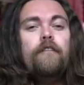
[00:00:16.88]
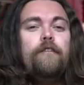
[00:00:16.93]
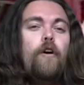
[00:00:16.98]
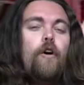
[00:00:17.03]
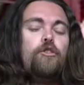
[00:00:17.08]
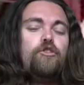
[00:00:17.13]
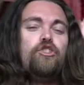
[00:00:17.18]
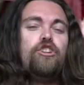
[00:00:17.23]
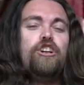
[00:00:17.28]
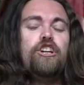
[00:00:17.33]

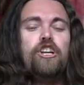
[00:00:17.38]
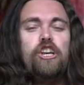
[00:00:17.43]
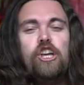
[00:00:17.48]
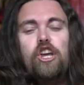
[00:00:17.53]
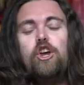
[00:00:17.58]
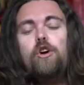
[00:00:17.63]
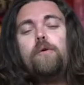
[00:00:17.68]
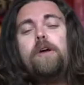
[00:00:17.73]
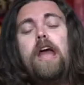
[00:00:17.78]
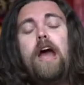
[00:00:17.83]
Fortunately,
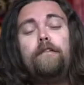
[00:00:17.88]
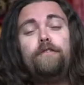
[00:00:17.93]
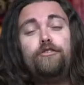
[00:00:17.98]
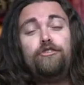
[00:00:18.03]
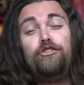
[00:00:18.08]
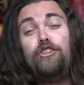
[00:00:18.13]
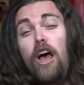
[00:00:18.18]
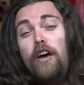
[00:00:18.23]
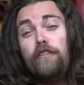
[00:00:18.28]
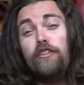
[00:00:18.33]
here we have
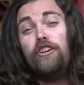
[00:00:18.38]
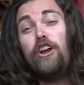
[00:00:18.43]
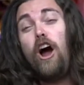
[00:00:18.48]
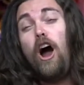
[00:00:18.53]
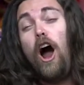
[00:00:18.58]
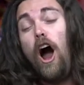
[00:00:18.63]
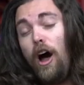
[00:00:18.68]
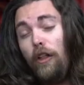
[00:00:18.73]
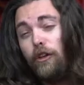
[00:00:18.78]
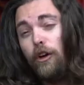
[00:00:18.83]
seven
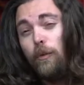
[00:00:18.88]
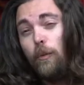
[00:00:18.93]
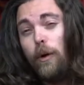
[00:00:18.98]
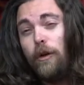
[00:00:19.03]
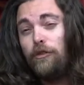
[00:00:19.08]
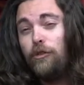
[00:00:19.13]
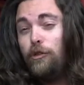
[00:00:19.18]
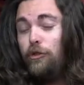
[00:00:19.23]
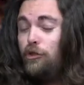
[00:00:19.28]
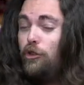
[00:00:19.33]
other
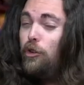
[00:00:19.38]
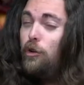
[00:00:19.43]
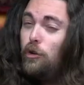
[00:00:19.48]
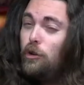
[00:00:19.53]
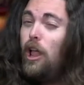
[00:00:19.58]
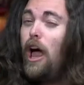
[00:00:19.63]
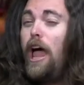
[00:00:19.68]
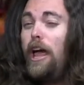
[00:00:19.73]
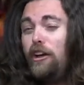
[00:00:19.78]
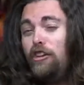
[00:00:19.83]
wizards who
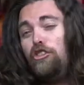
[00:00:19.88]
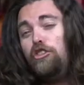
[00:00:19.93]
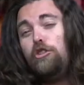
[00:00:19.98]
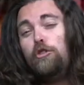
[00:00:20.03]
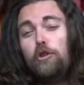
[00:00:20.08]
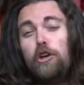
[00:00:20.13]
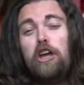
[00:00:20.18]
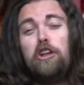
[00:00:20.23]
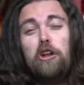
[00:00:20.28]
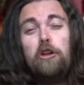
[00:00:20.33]
like
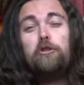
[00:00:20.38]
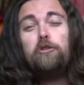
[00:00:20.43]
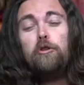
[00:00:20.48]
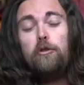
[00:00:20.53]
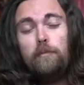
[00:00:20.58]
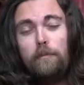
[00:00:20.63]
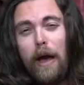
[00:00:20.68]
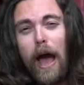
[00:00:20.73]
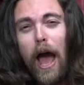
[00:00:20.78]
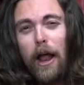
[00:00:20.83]
to get into
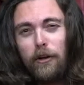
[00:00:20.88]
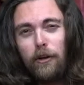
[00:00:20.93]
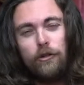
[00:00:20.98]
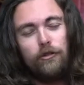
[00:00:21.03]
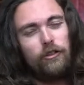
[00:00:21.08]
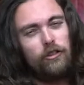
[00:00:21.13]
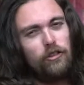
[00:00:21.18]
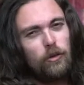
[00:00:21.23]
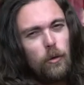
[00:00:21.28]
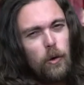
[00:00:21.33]

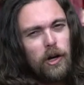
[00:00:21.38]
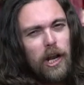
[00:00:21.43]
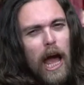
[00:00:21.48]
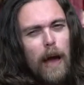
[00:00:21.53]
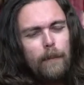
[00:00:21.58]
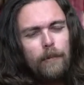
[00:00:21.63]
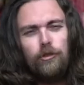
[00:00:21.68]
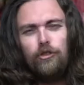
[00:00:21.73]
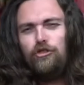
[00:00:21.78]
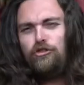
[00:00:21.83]
battles, and so what
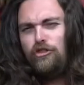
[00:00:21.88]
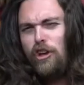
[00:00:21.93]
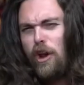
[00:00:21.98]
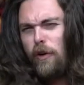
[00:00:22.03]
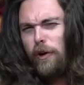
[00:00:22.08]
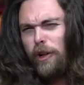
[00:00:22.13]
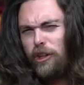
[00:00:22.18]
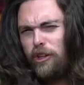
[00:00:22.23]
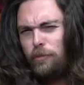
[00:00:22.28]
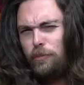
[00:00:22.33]
happens,
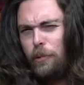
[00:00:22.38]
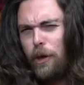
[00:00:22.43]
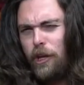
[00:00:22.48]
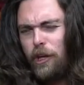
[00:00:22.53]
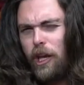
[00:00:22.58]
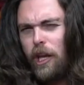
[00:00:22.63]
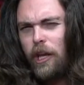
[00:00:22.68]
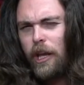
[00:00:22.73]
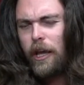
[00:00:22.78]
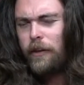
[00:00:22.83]
generally
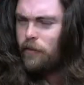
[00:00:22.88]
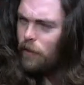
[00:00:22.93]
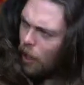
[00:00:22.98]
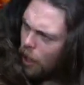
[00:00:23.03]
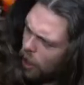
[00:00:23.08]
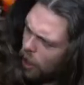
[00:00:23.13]
speaking, is